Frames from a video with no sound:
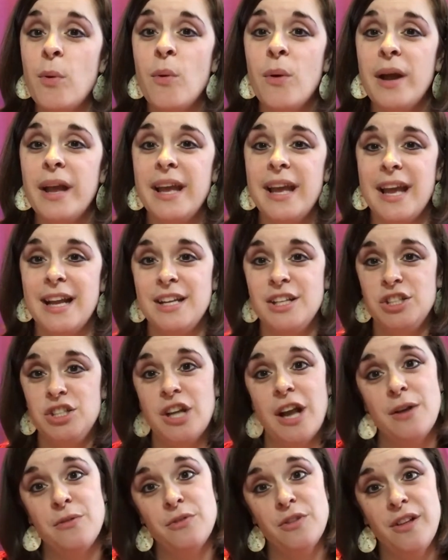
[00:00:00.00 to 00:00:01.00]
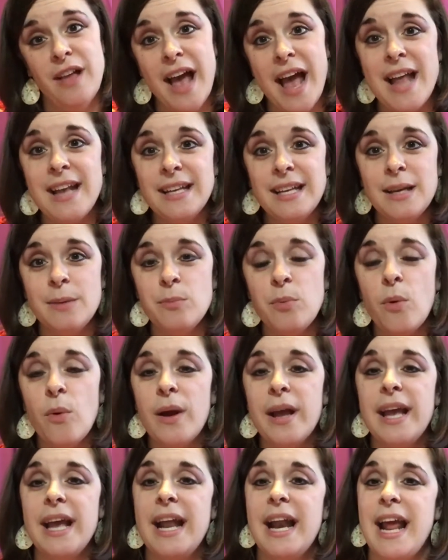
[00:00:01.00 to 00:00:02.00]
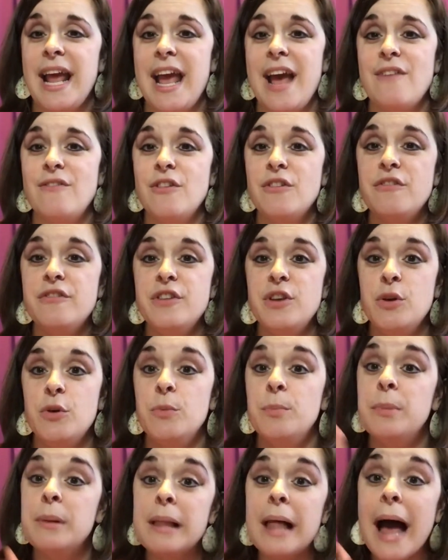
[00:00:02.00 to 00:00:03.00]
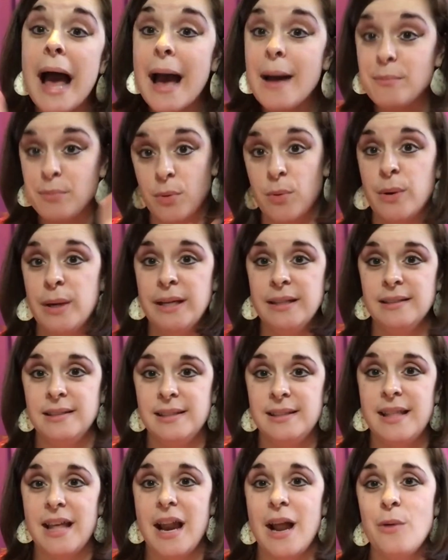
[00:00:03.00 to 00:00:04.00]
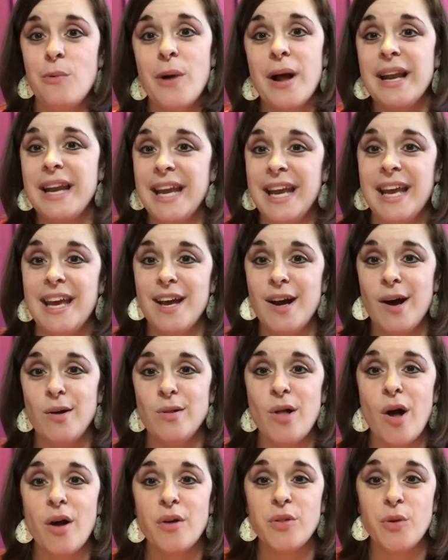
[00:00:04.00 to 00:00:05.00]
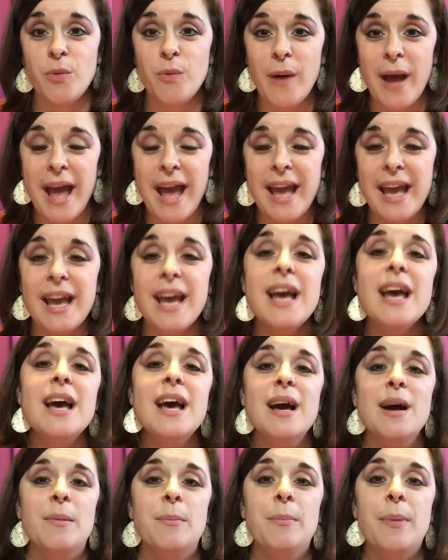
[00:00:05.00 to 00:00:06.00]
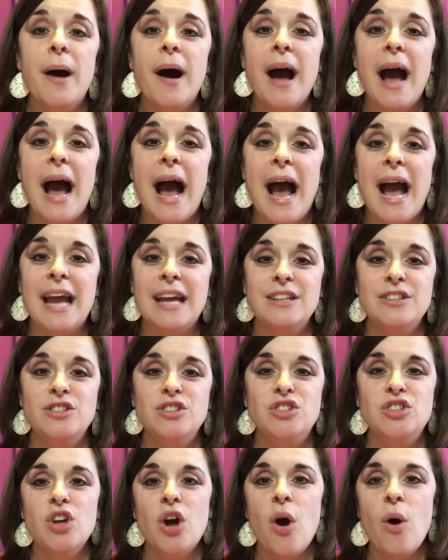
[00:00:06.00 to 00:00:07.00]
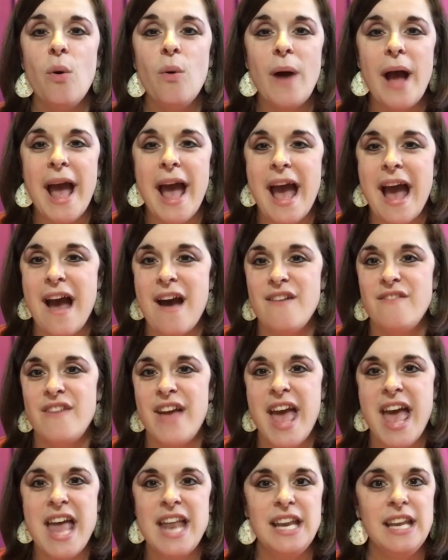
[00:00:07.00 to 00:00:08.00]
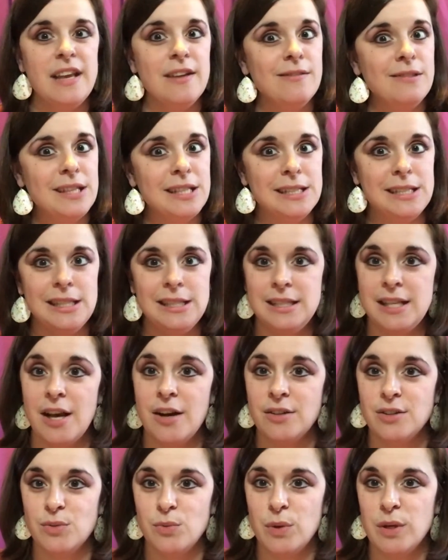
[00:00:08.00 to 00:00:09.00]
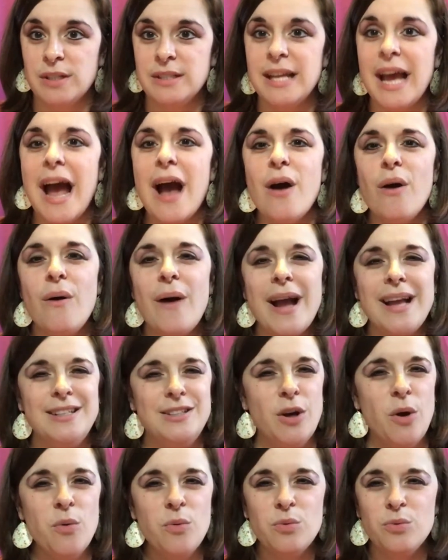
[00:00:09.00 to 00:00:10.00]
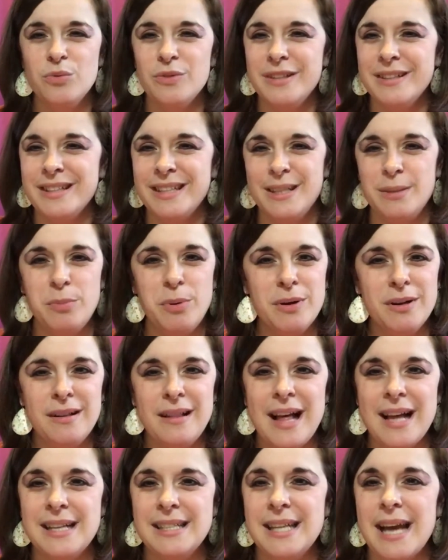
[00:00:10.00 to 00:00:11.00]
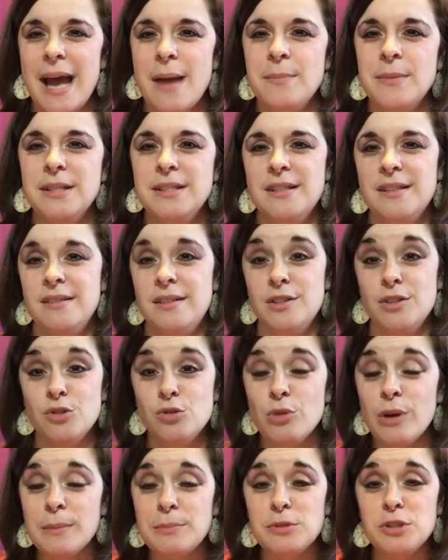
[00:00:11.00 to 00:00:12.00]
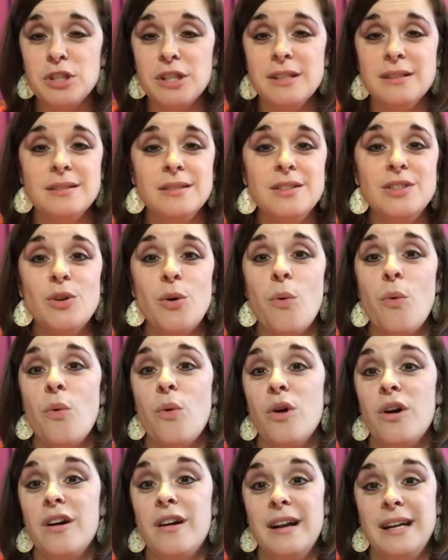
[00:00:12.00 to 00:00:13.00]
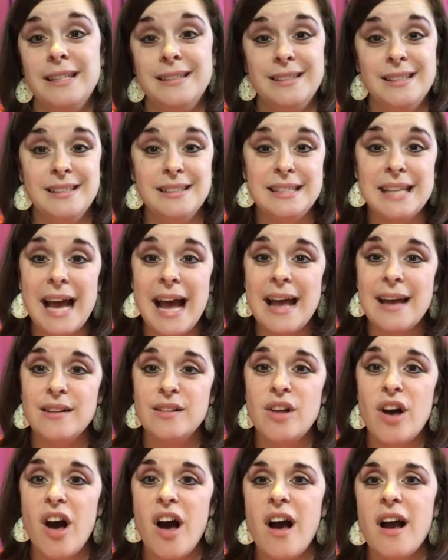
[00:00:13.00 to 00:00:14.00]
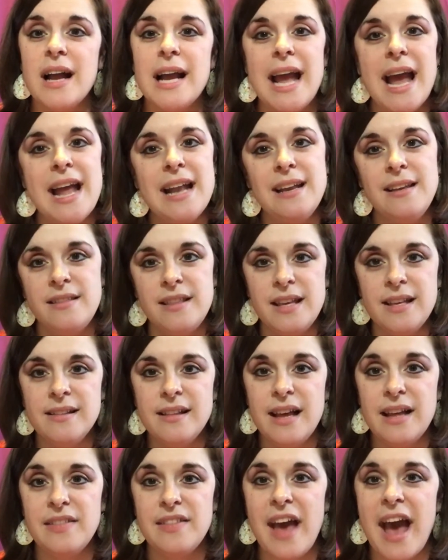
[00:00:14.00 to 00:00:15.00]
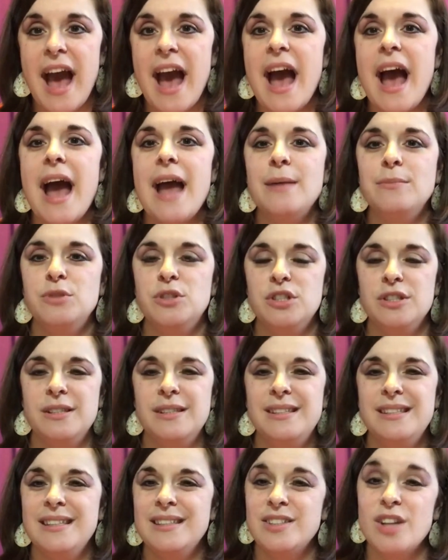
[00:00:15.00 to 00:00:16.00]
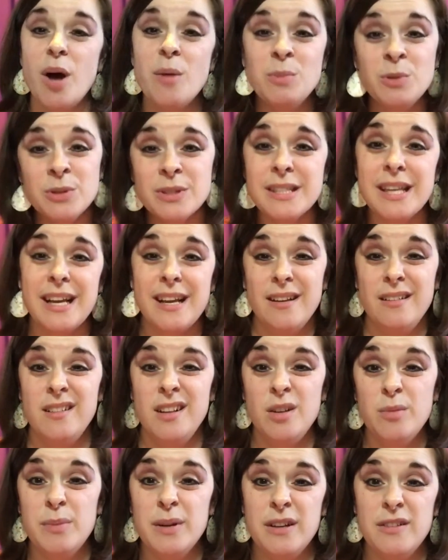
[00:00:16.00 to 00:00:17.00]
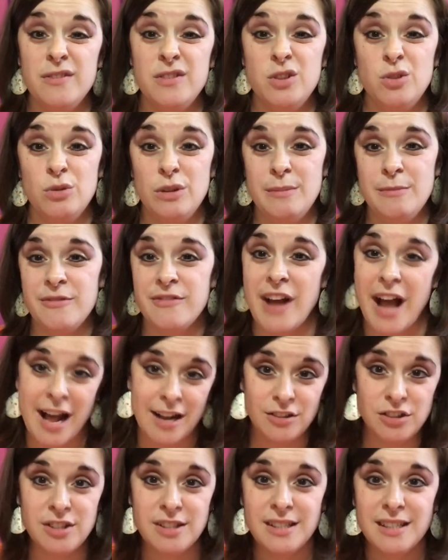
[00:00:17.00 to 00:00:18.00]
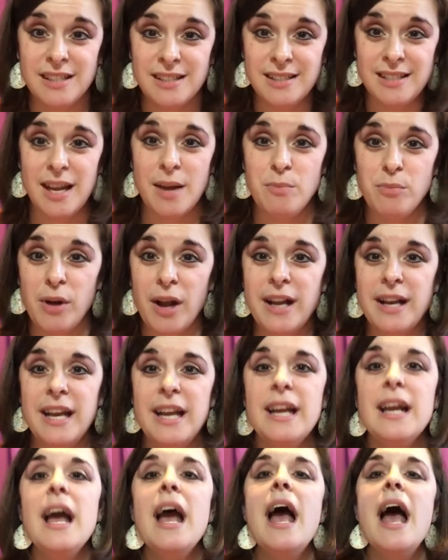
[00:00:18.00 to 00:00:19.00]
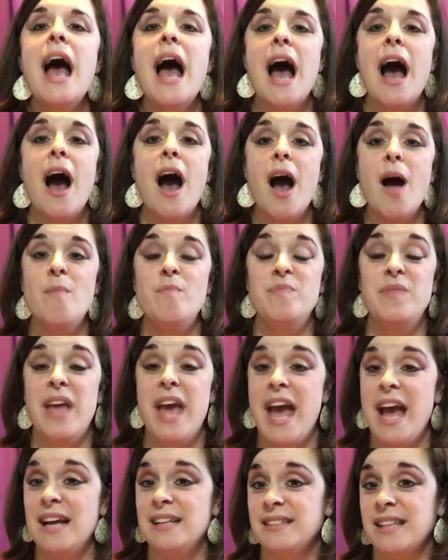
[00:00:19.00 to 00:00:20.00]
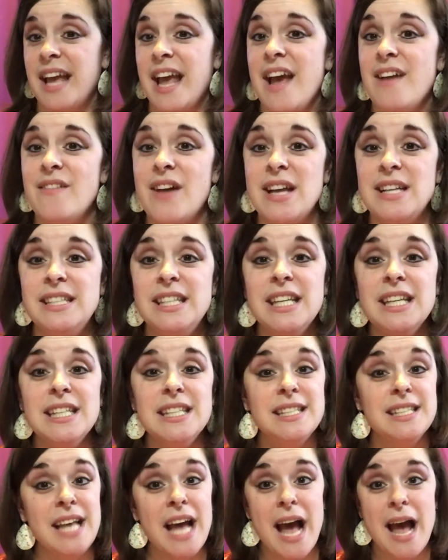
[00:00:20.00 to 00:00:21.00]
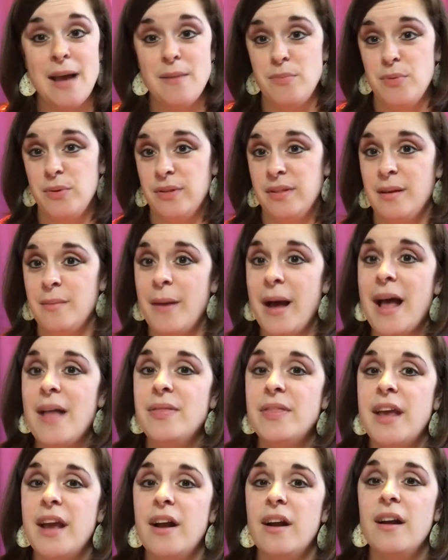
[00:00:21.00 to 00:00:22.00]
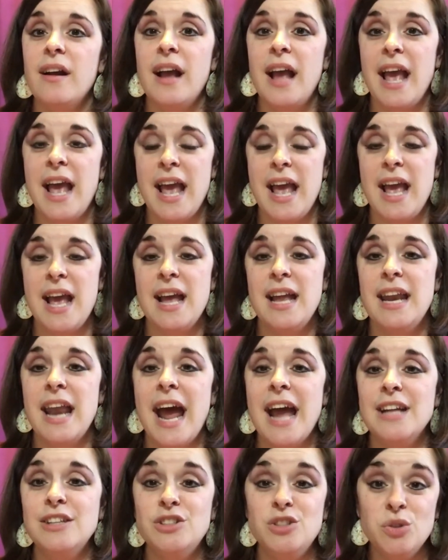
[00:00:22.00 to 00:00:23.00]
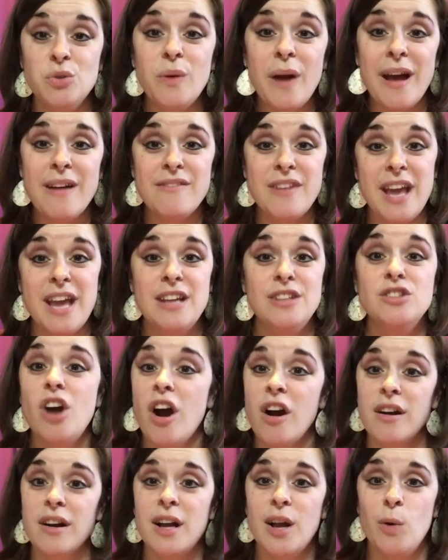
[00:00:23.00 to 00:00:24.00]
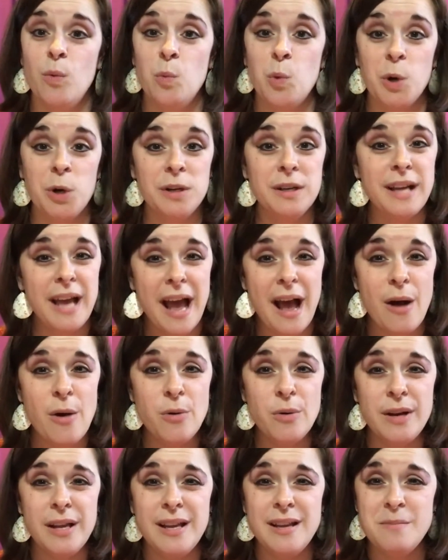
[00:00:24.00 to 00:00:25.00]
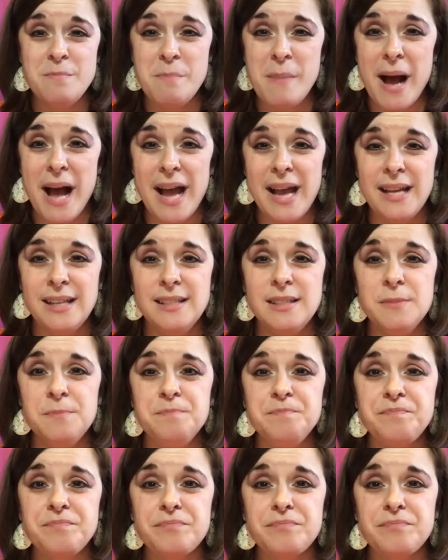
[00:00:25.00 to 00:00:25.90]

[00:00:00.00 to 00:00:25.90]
point and a general ending point, and I have a few plot points that I want to hit along the way, but I don't have any of the details worked out. I don't really put a lot of time into descriptions or into dialogue, anything like that. It's almost like a little bit of stream of consciousness type writing. As I have ideas, I put them on there, and I do have a target word count in mind.